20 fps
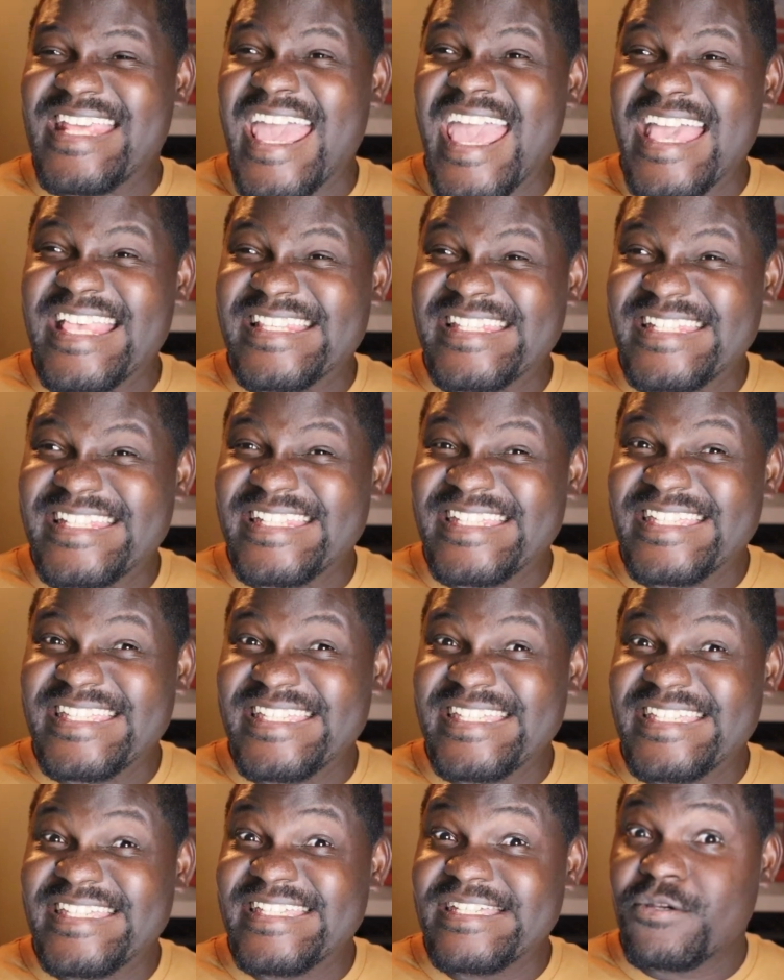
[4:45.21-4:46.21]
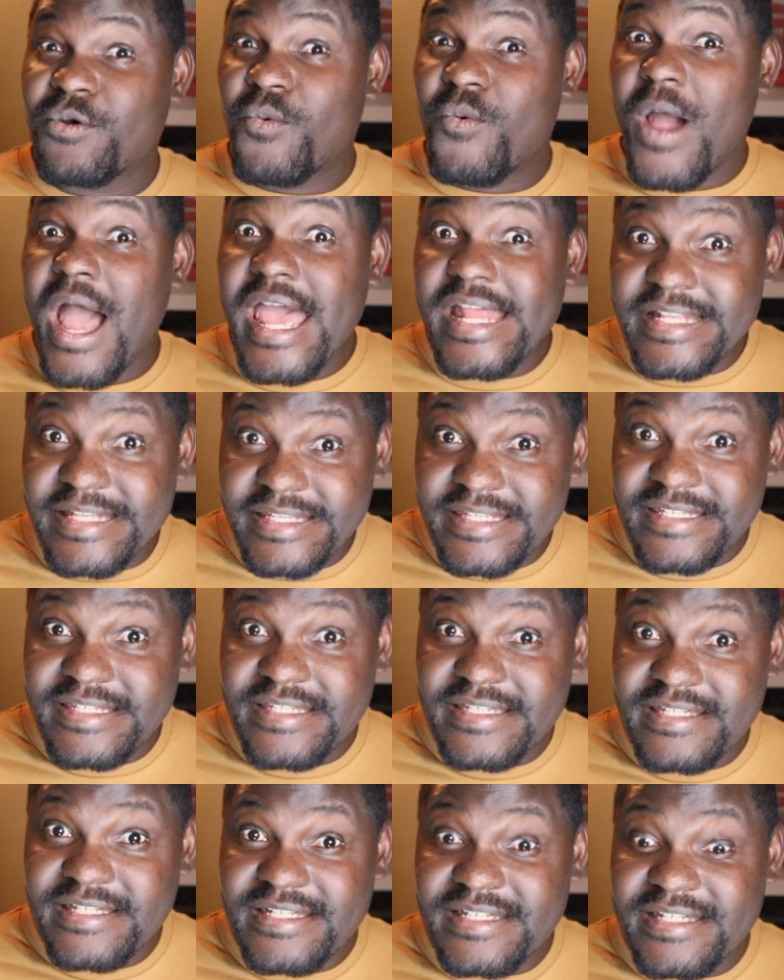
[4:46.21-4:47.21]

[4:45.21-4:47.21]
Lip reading: test. What?